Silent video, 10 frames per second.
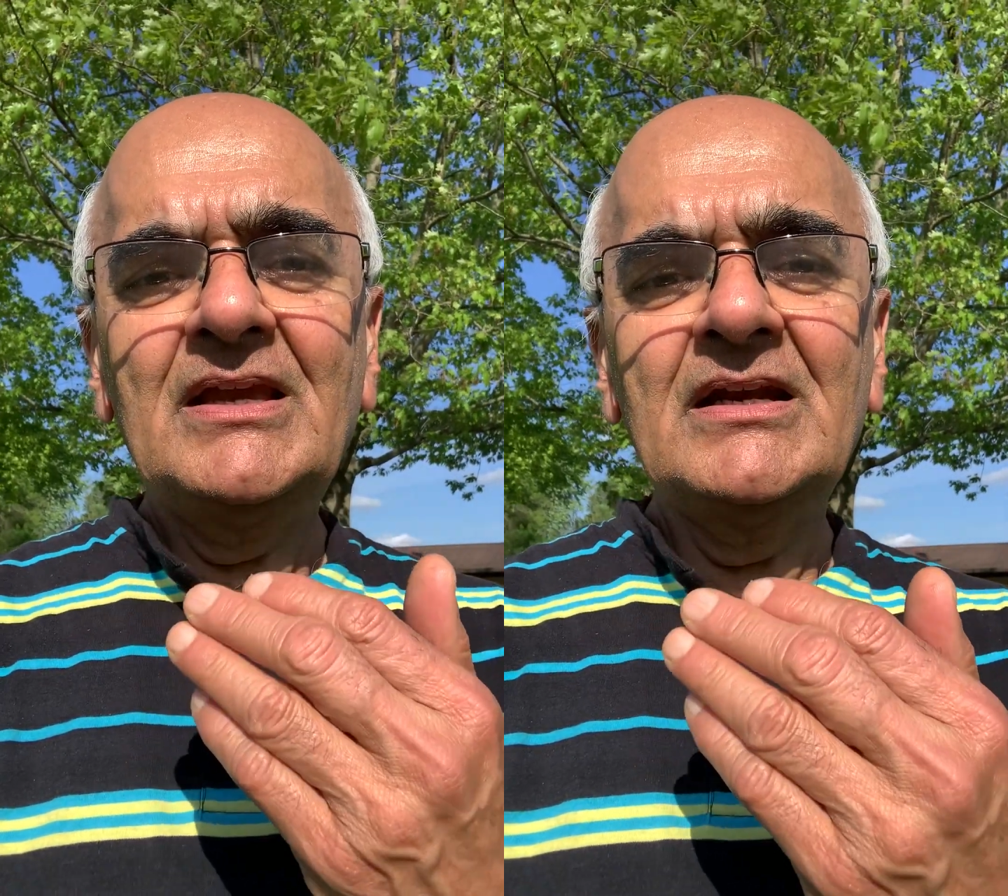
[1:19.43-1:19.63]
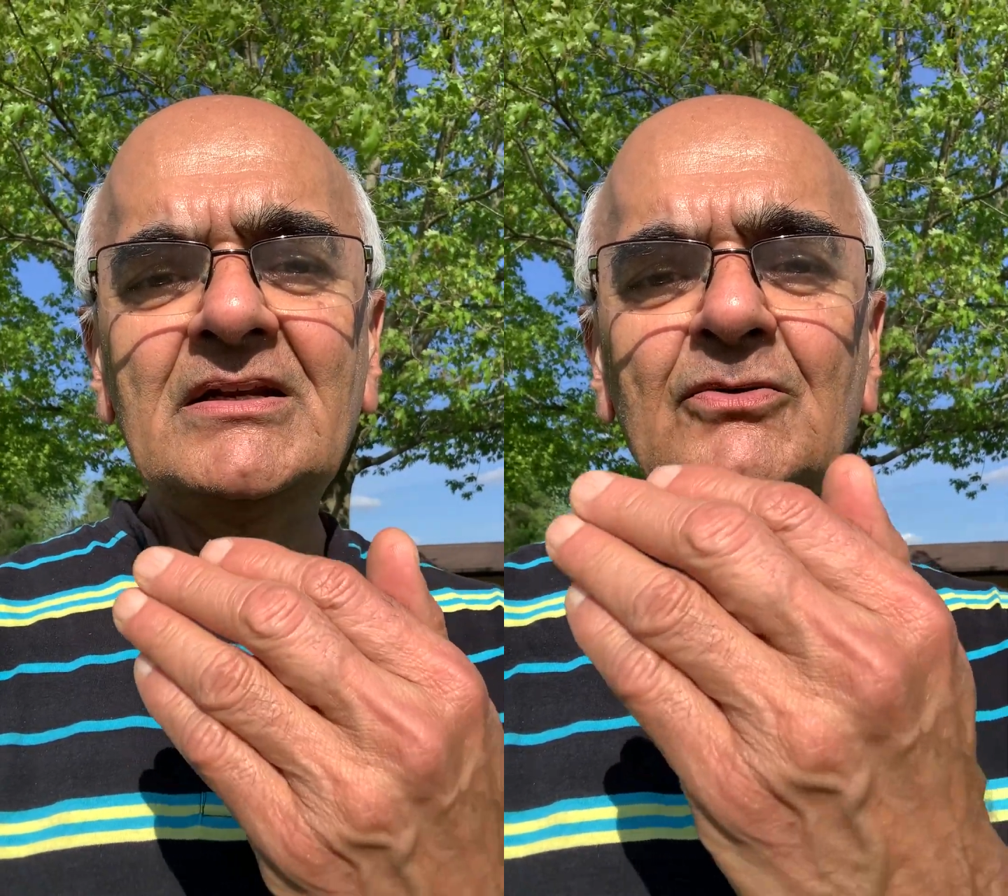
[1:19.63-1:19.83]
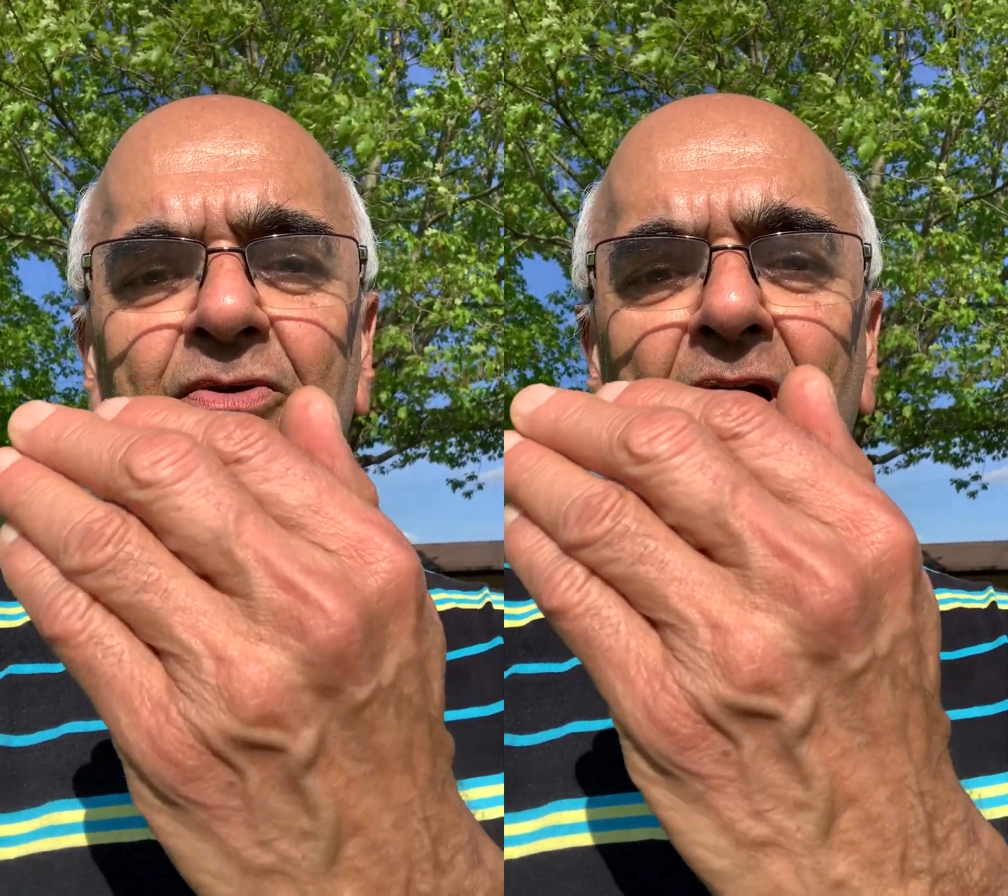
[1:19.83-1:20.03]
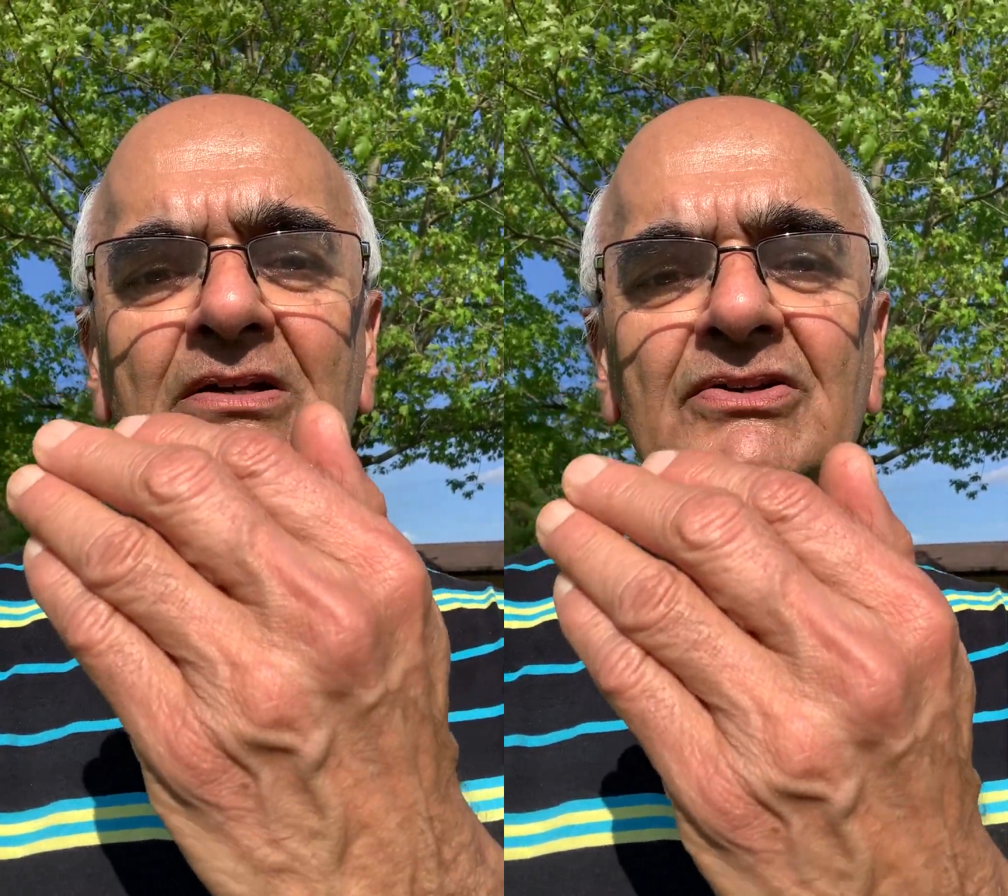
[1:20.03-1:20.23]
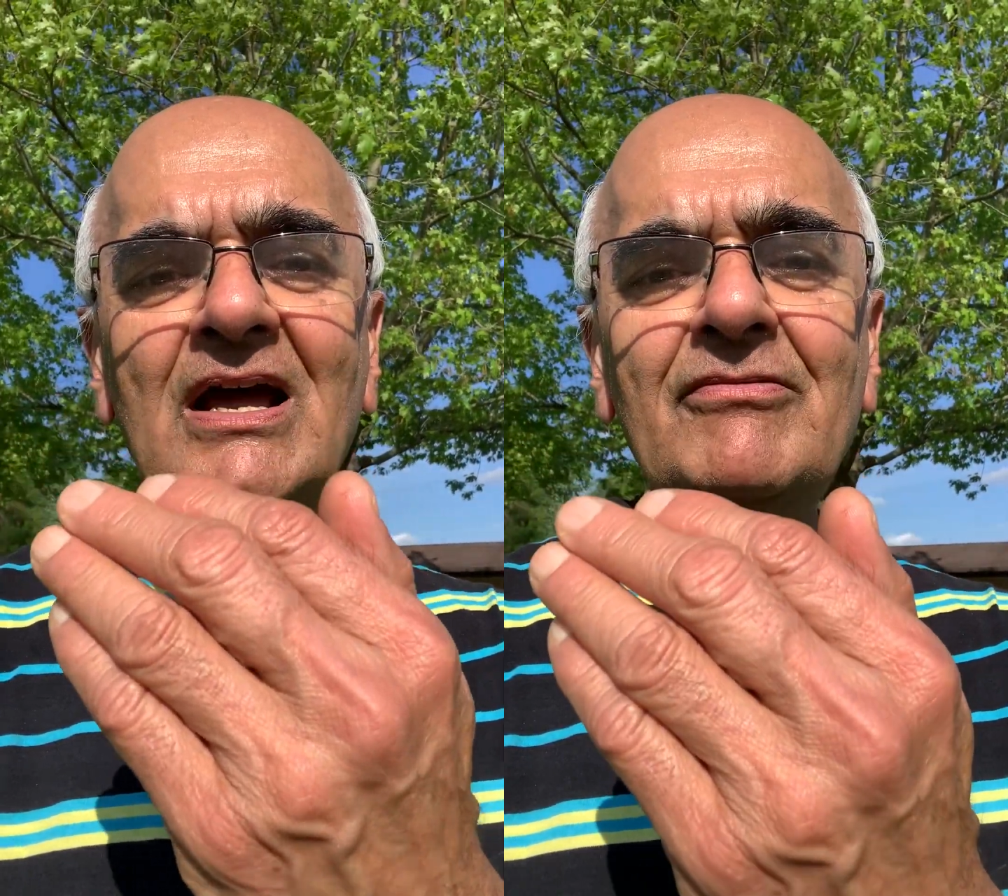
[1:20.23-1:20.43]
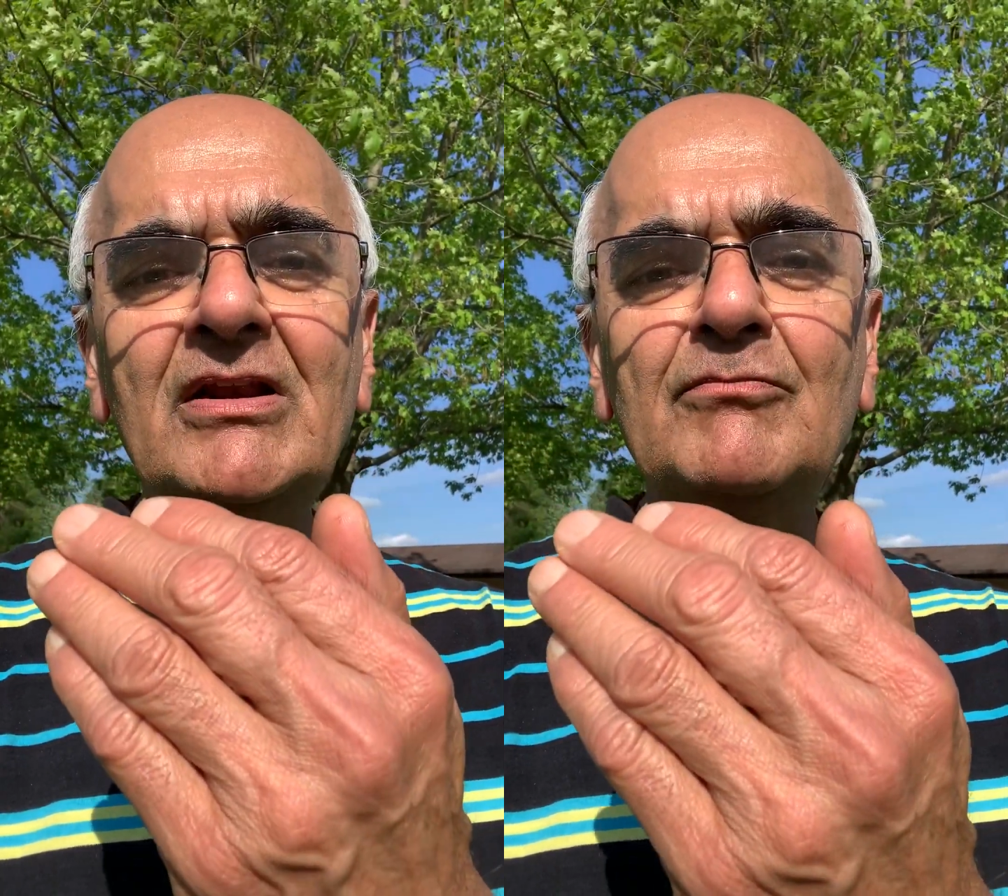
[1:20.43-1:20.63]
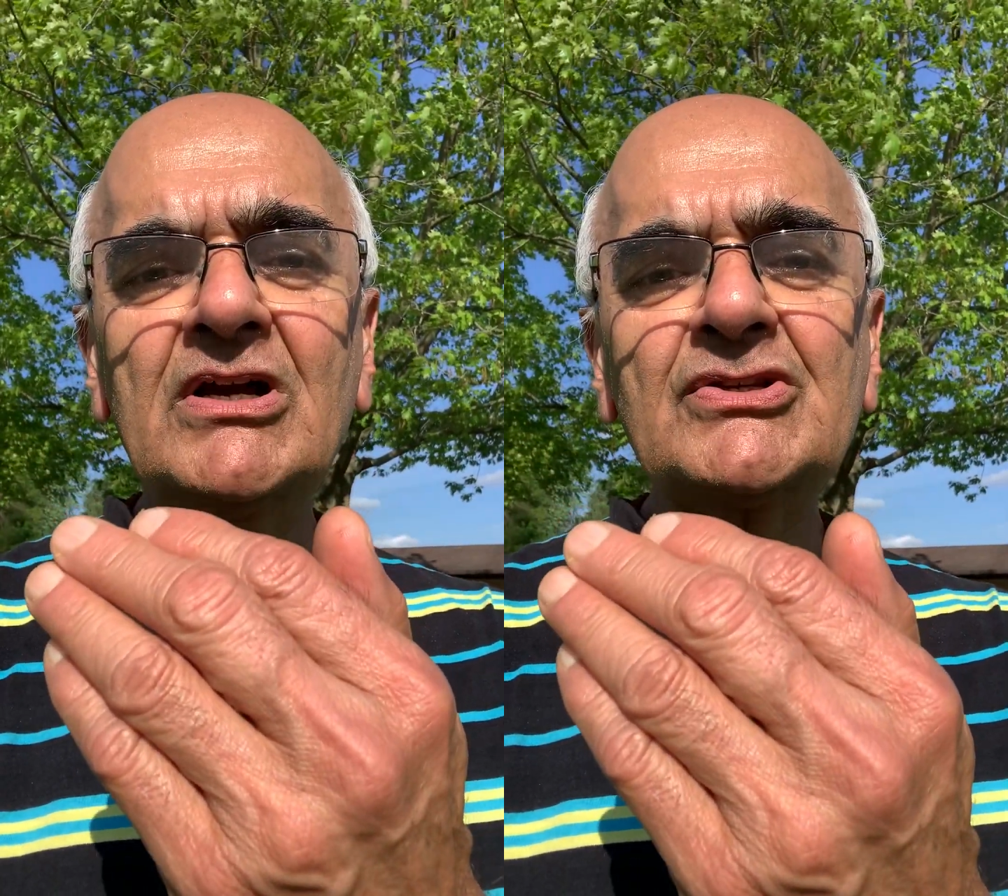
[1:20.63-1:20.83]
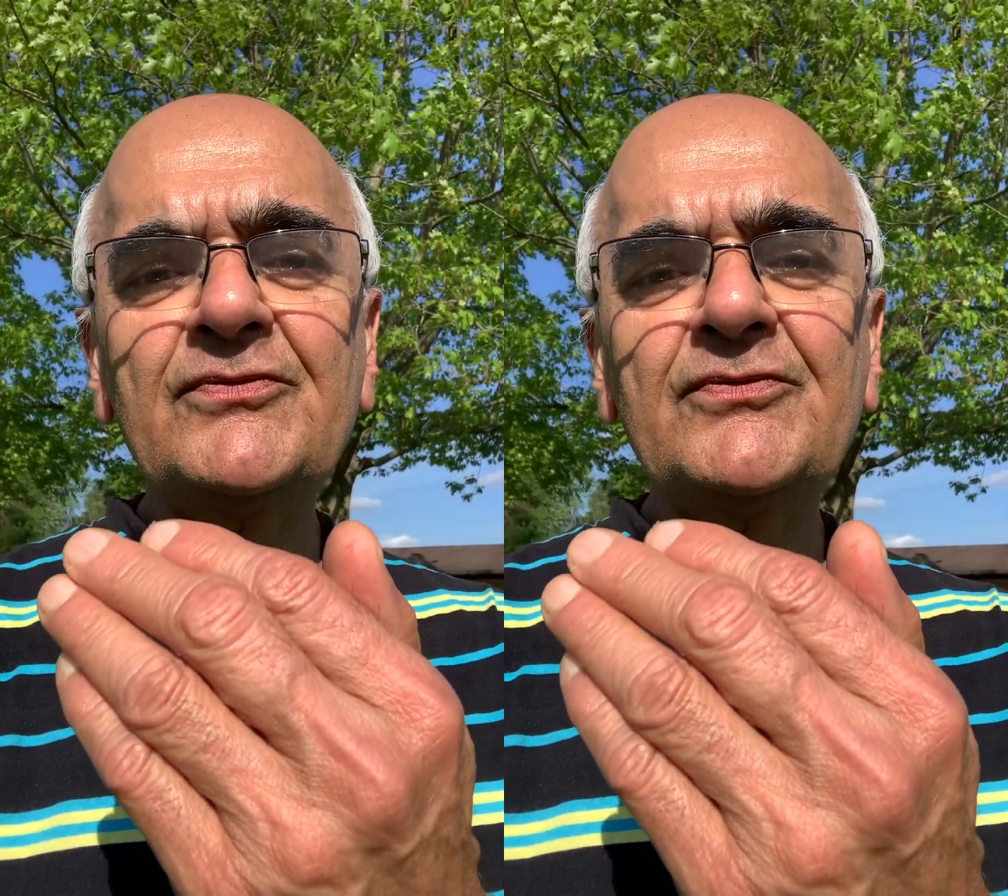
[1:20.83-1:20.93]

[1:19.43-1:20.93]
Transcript: It could not travel much